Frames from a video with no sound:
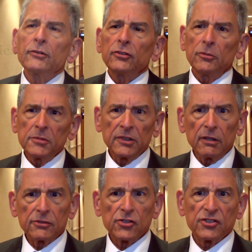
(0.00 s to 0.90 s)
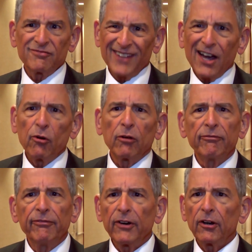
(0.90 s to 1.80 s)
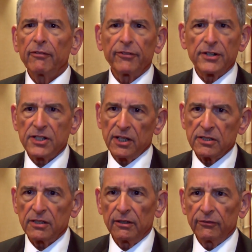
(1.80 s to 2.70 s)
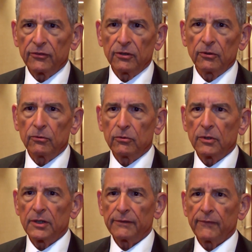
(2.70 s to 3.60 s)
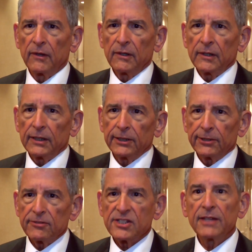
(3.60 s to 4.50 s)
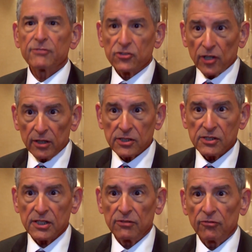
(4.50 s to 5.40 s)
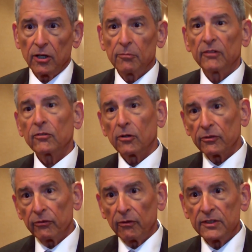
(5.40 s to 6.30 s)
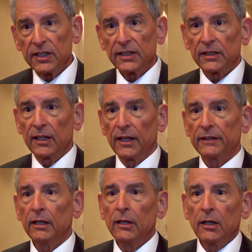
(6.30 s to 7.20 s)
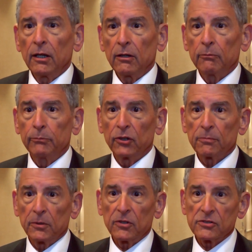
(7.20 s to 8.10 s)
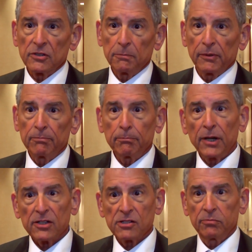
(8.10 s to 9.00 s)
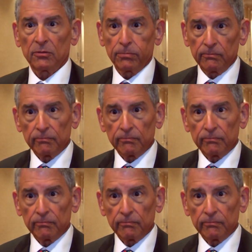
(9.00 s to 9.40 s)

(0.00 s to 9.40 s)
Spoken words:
Dermatologists now are very, very sensitive to Stevens-Johnson syndrome, and of course, TEN, both because of the possible